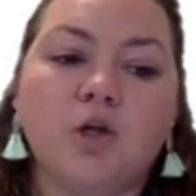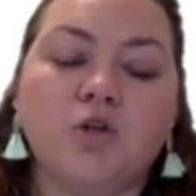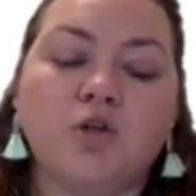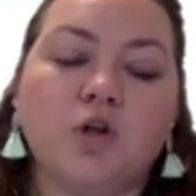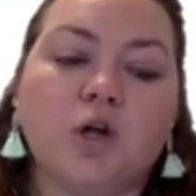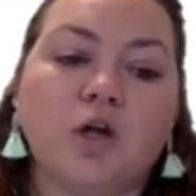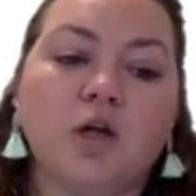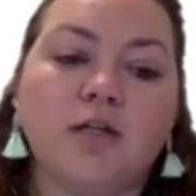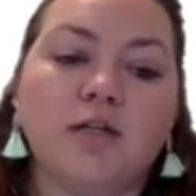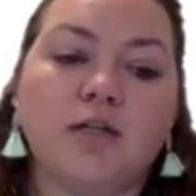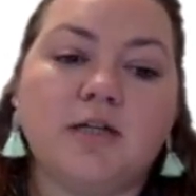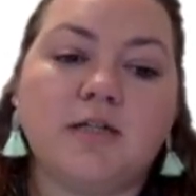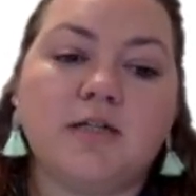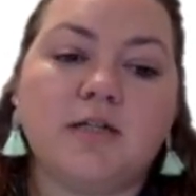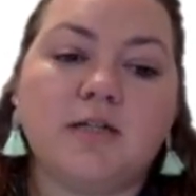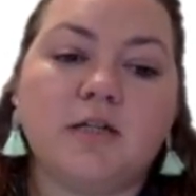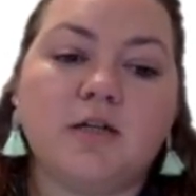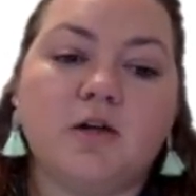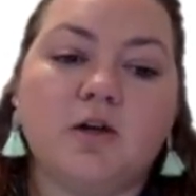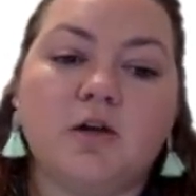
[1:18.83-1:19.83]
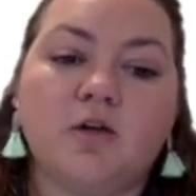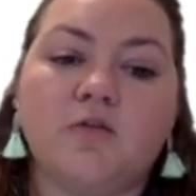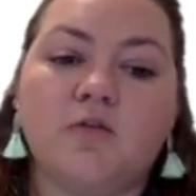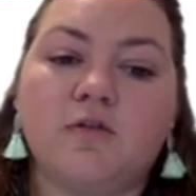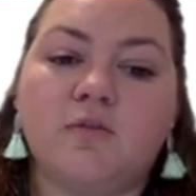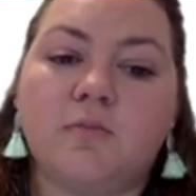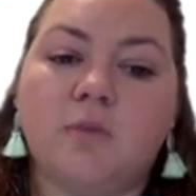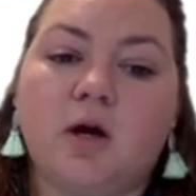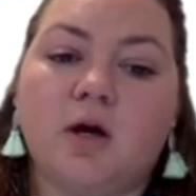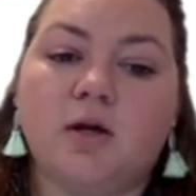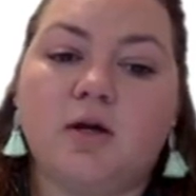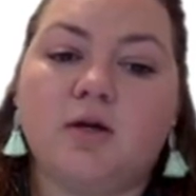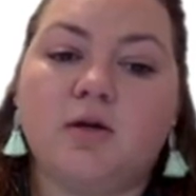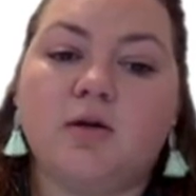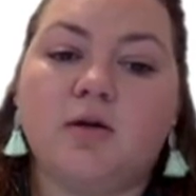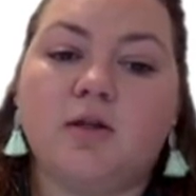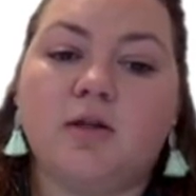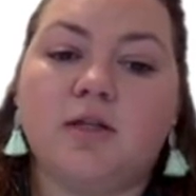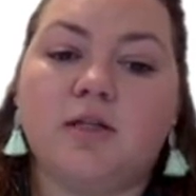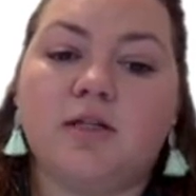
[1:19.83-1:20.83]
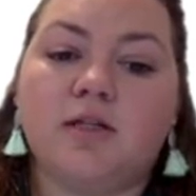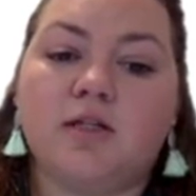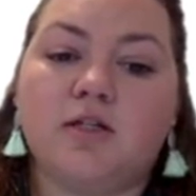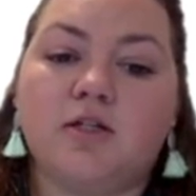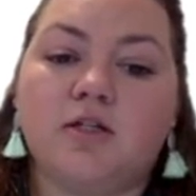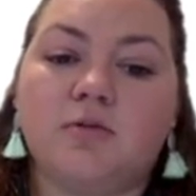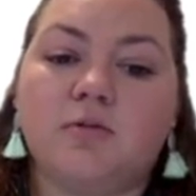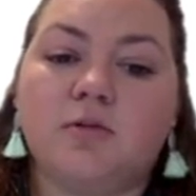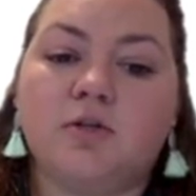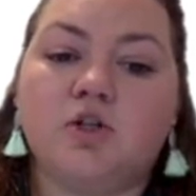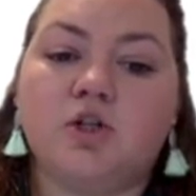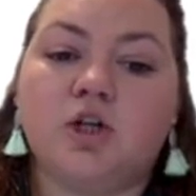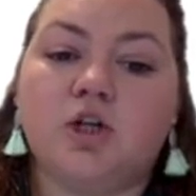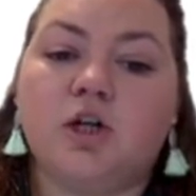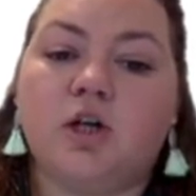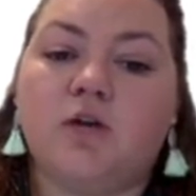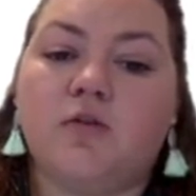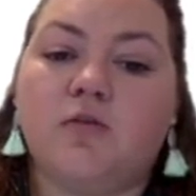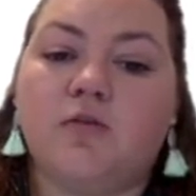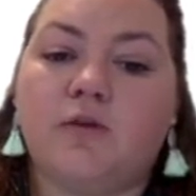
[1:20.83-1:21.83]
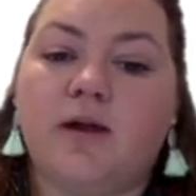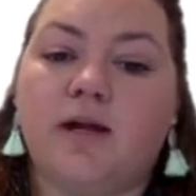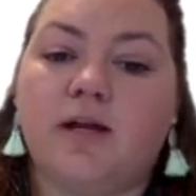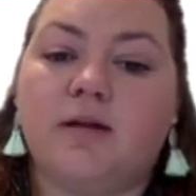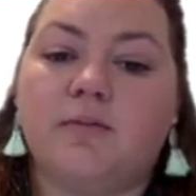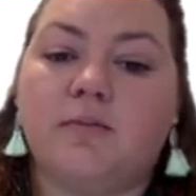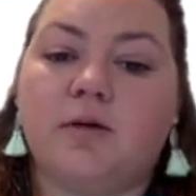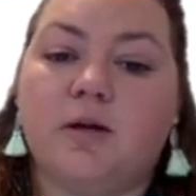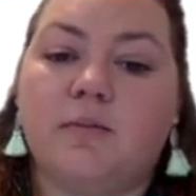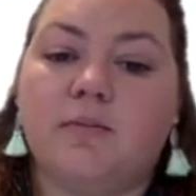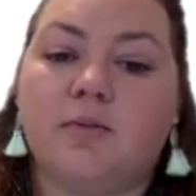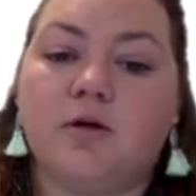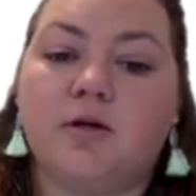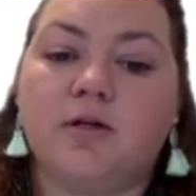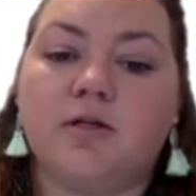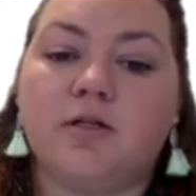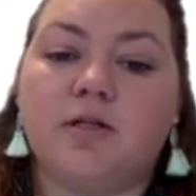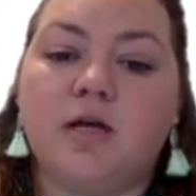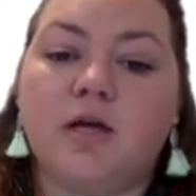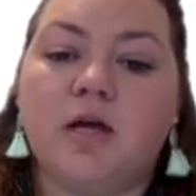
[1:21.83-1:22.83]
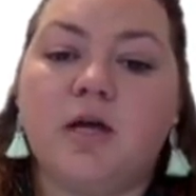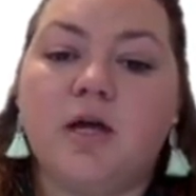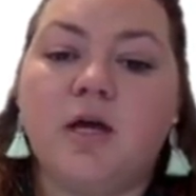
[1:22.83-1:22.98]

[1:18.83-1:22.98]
Draw a density curve to model the distribution of random numbers.